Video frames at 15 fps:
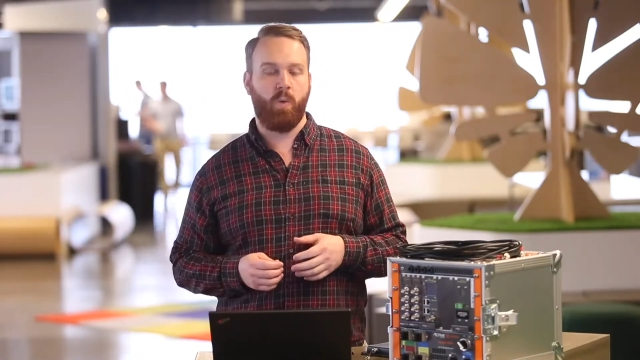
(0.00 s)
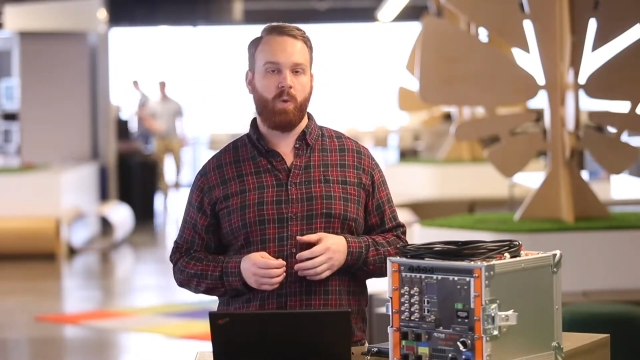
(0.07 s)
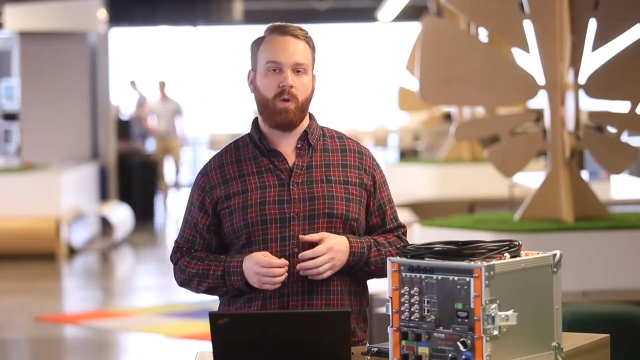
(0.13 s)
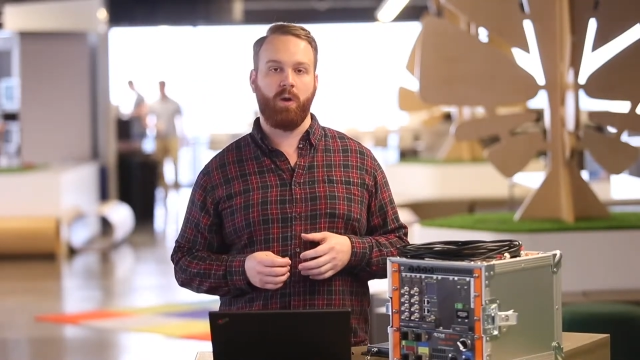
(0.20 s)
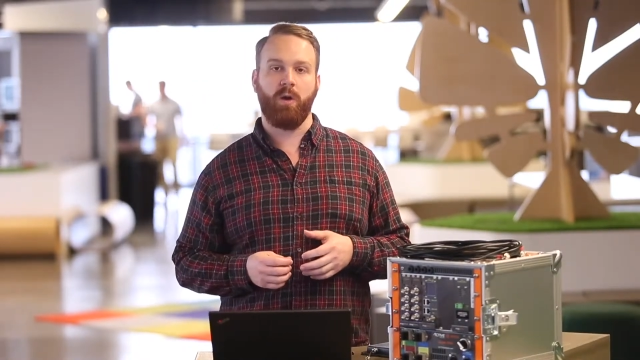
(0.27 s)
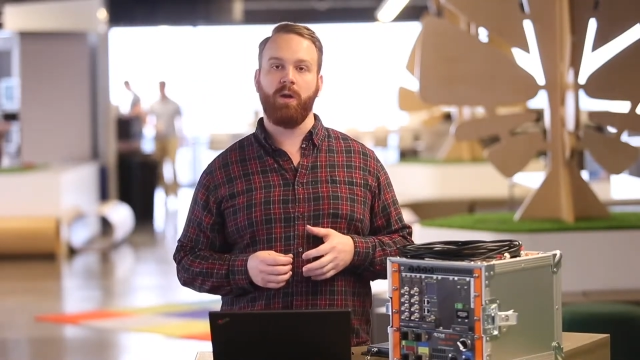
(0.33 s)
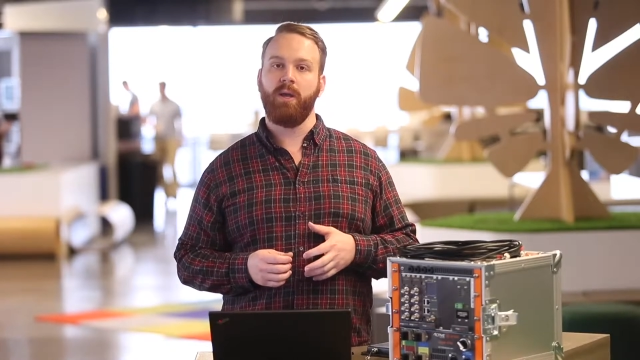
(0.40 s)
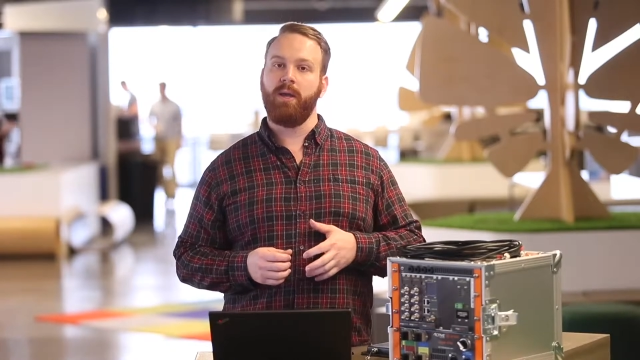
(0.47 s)

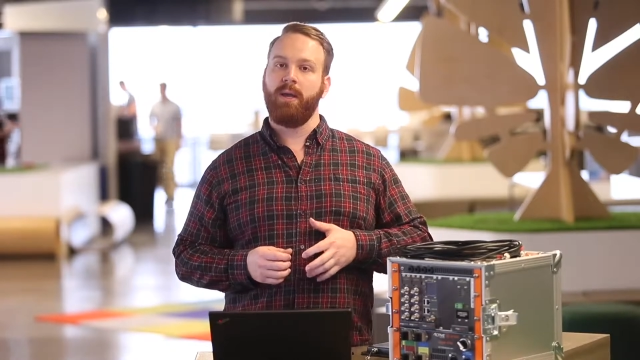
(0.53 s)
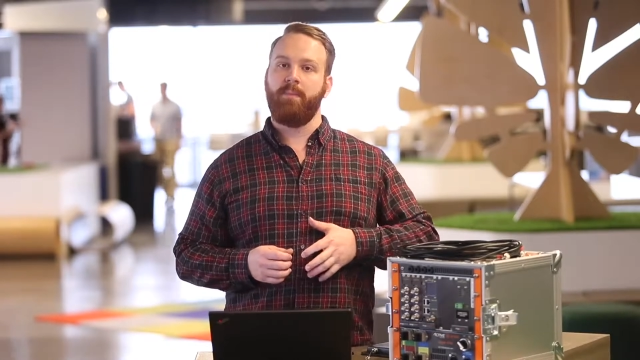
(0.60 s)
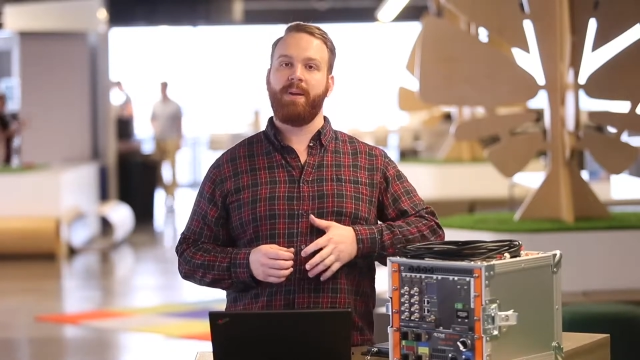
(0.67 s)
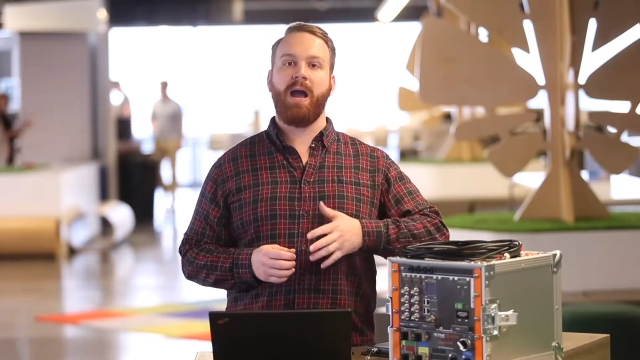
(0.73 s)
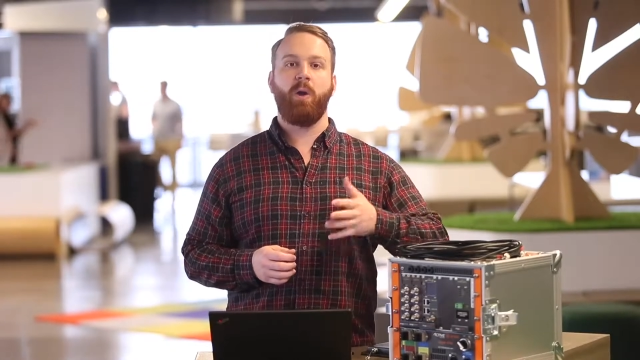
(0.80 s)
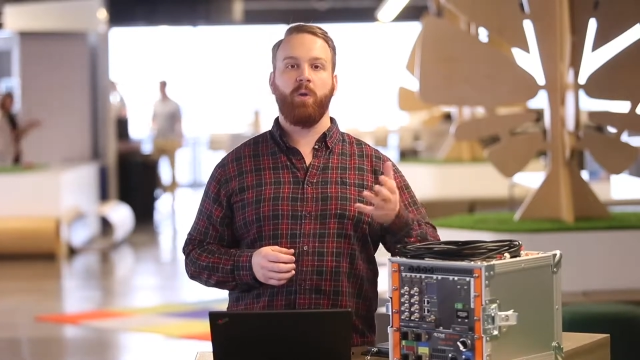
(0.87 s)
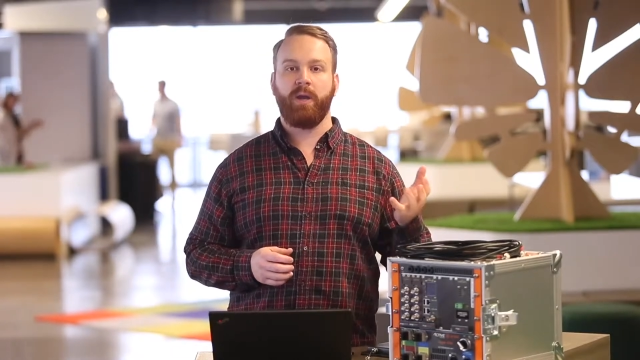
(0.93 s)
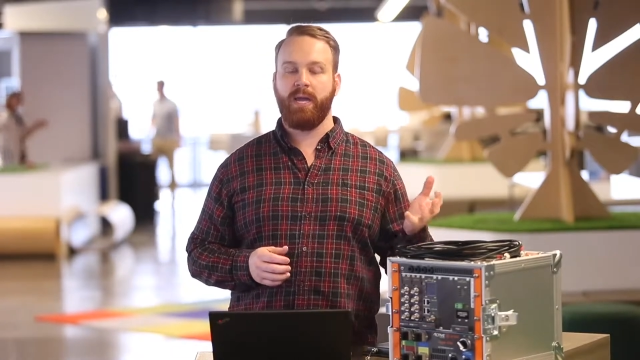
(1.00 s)
or
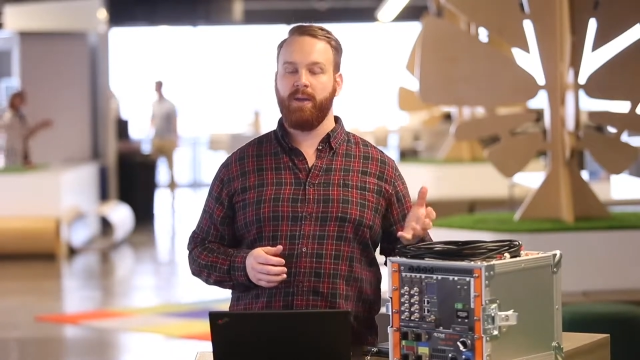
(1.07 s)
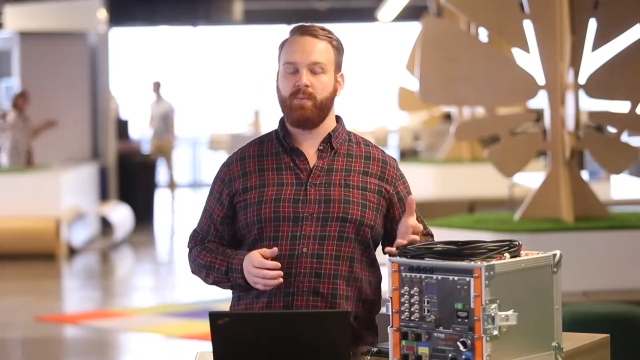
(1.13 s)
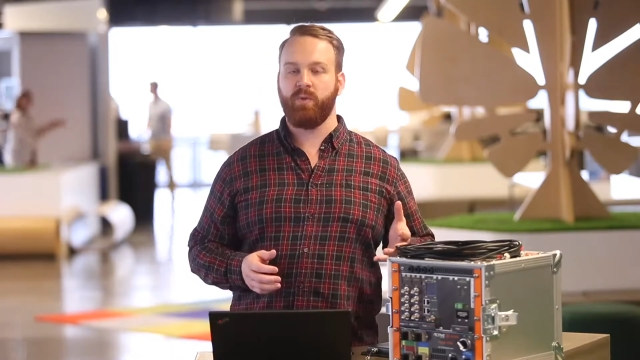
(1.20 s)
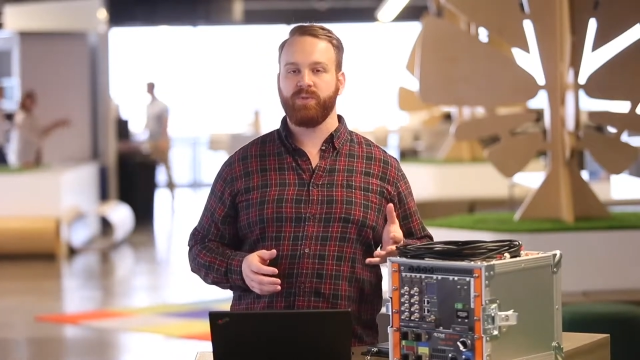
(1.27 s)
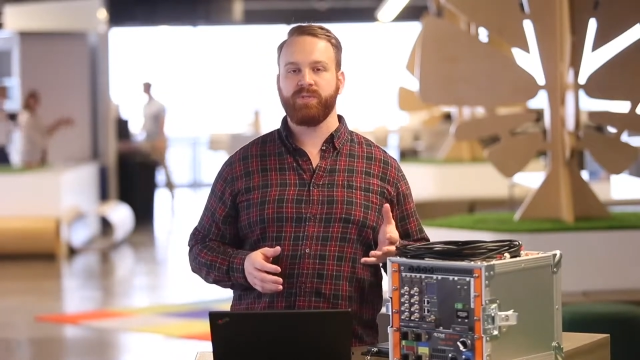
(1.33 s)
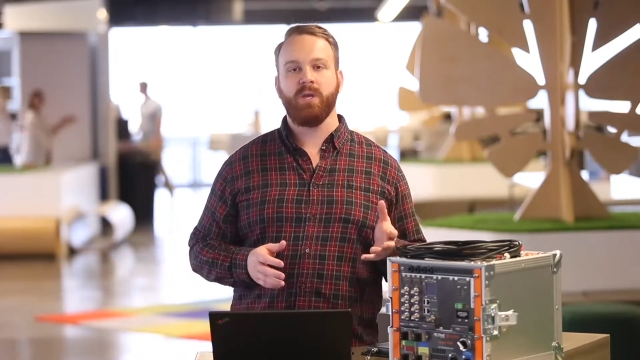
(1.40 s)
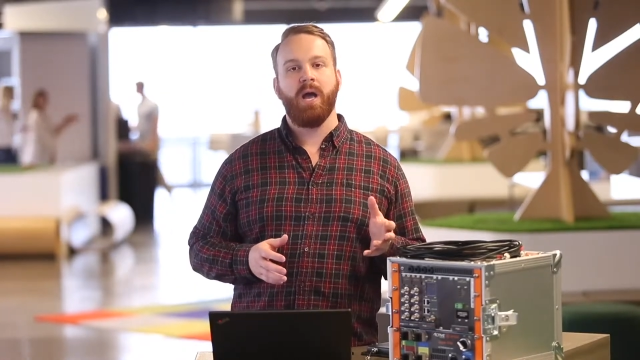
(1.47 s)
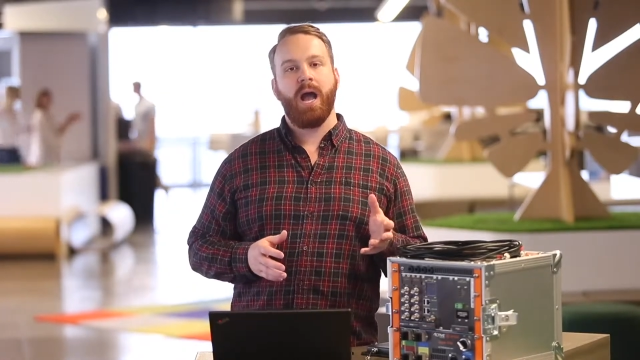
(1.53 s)
power
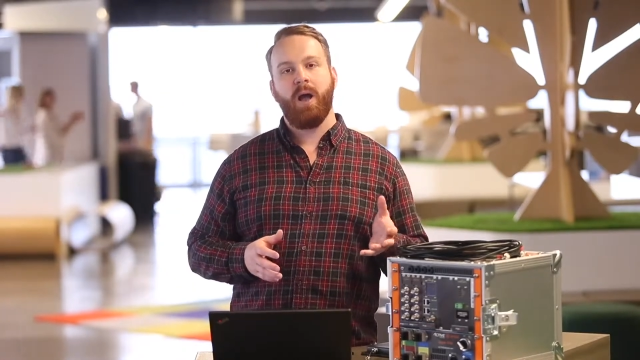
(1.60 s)
cables,